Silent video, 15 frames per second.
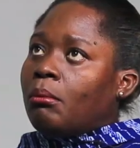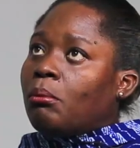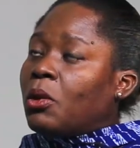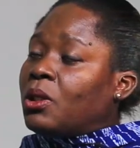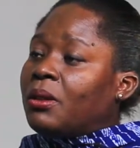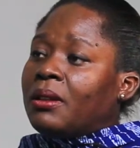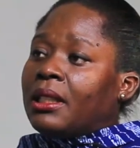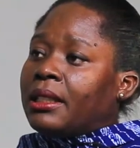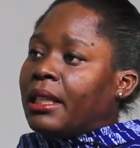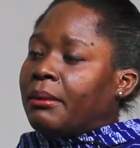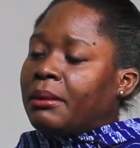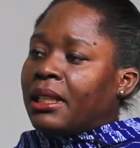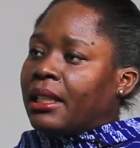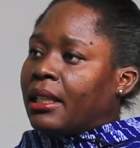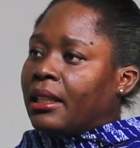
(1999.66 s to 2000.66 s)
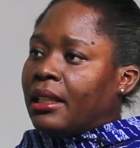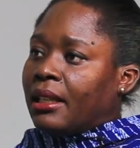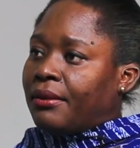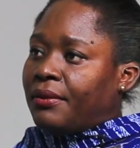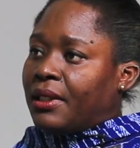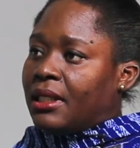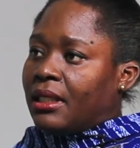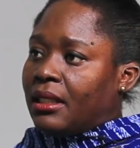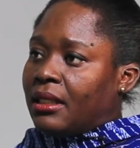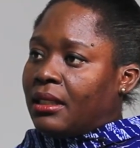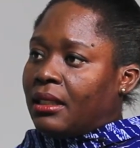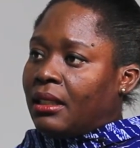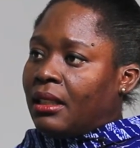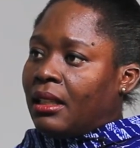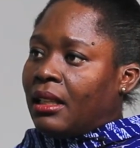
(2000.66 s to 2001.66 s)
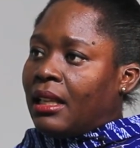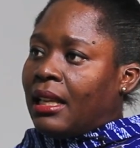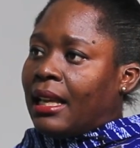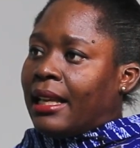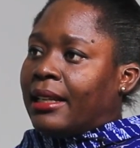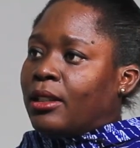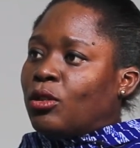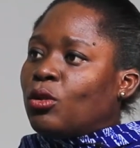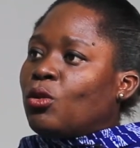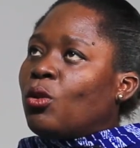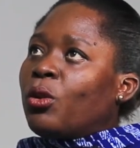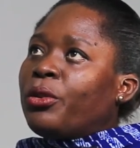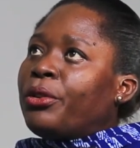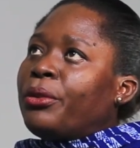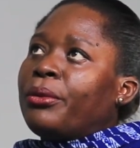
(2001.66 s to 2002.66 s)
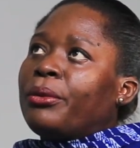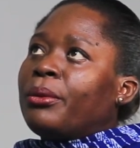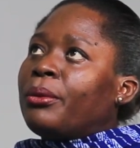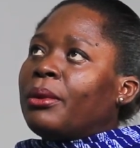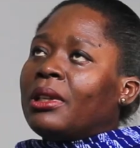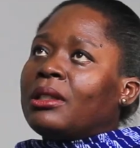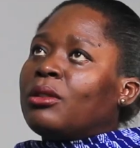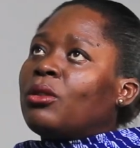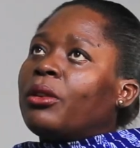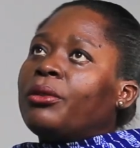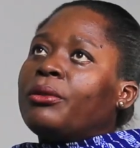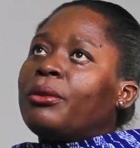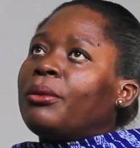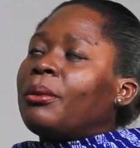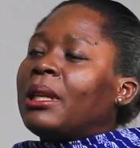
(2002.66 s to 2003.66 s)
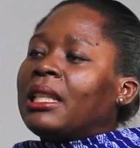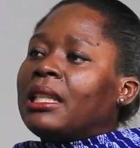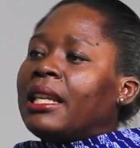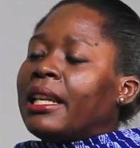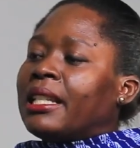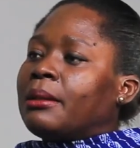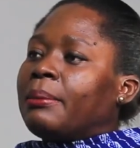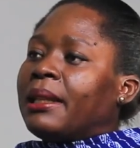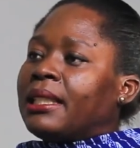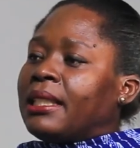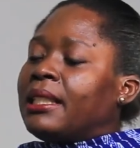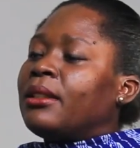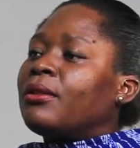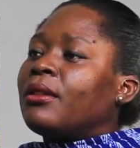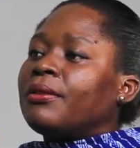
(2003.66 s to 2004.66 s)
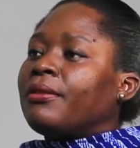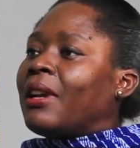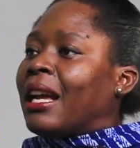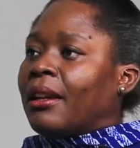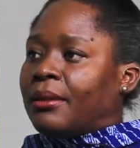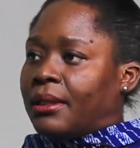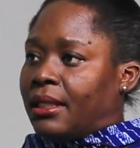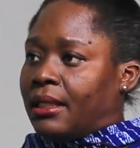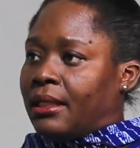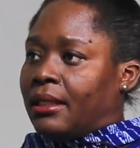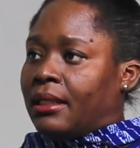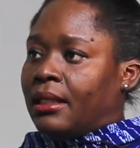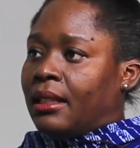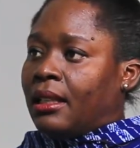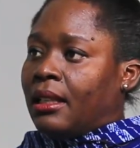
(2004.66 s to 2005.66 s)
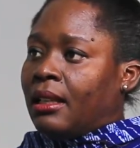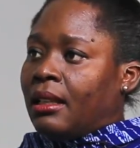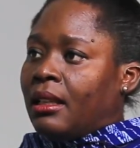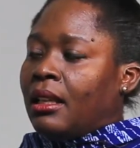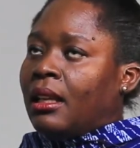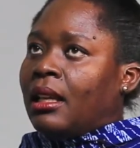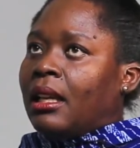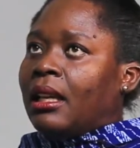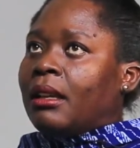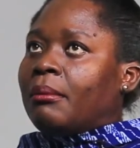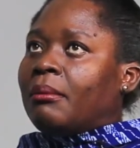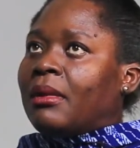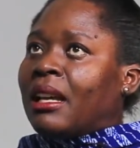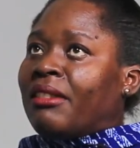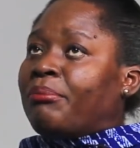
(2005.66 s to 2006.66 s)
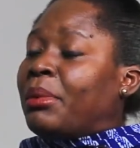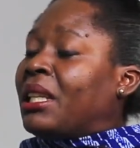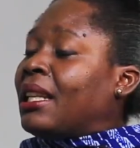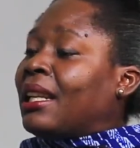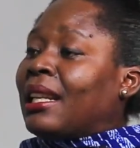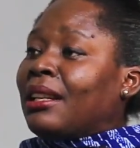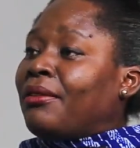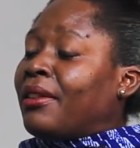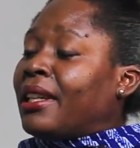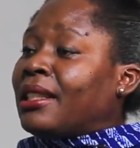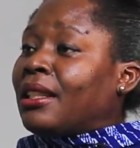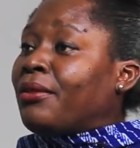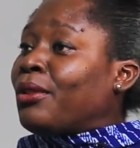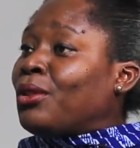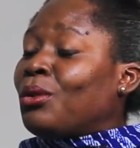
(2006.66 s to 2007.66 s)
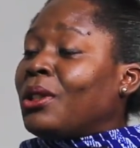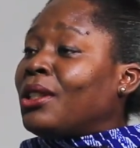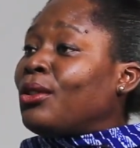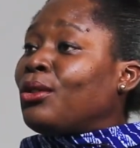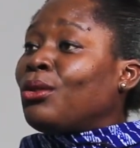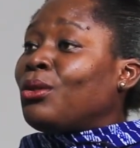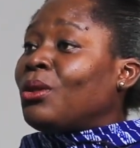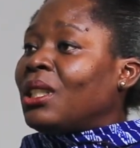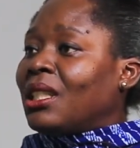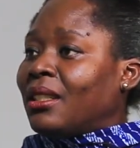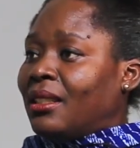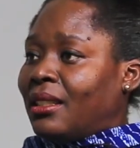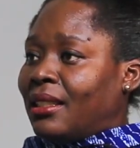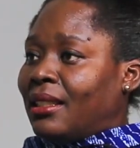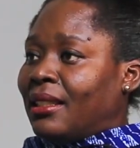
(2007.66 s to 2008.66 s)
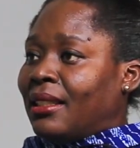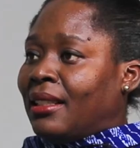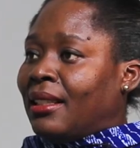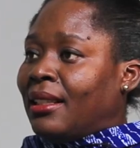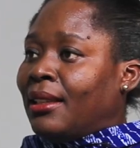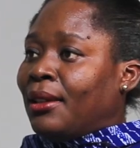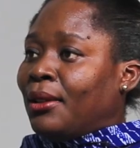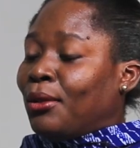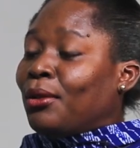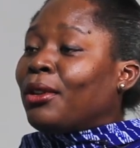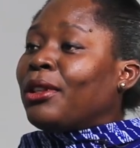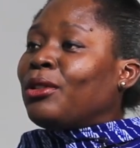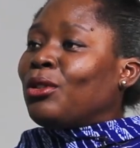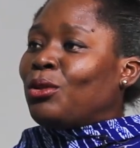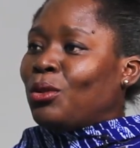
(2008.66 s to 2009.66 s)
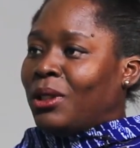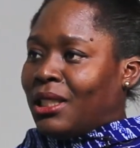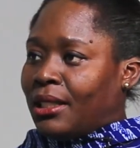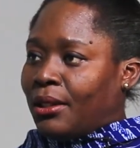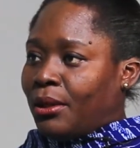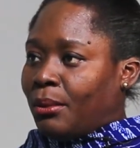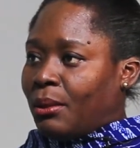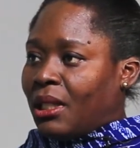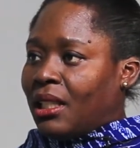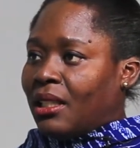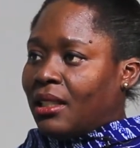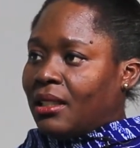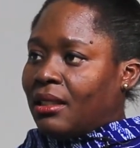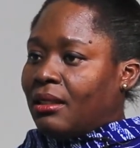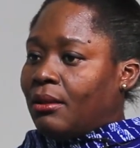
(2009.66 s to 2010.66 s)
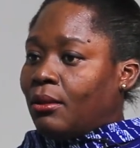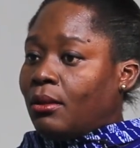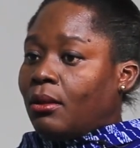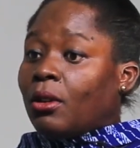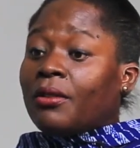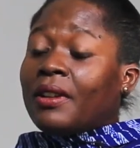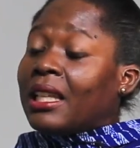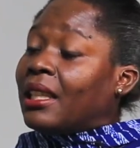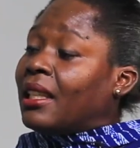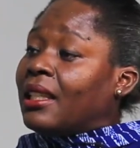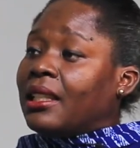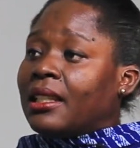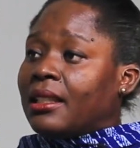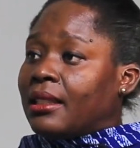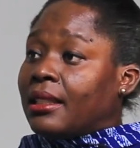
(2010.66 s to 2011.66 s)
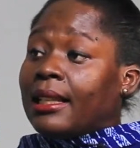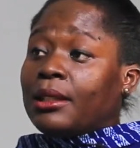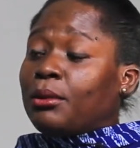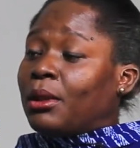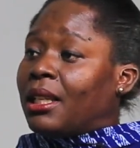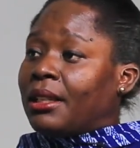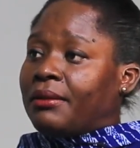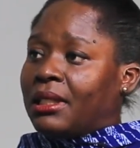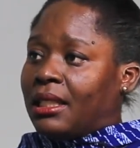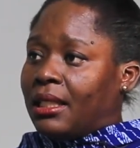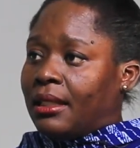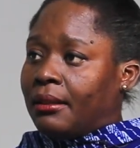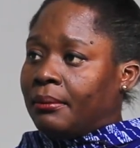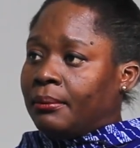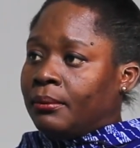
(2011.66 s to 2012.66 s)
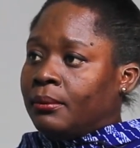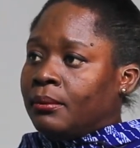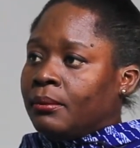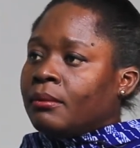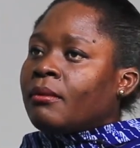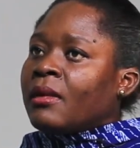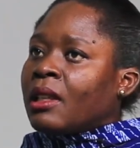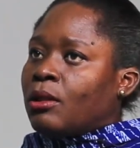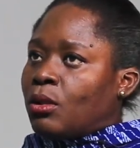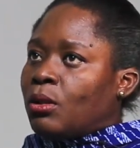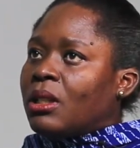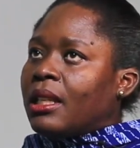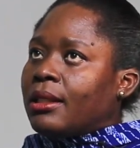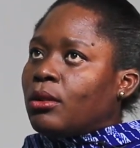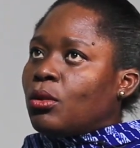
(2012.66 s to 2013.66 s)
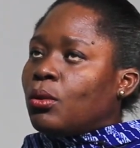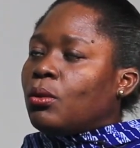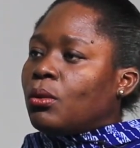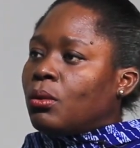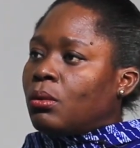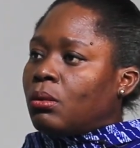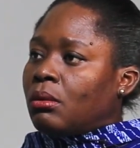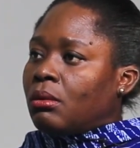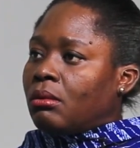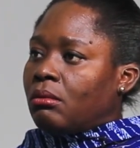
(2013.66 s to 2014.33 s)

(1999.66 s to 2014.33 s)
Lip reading: most of the time they get their visas. And it's not through any expertise of ours. I've been an advisor for 22 years, going to 23 years. Over the years, that's what I've seen. Students who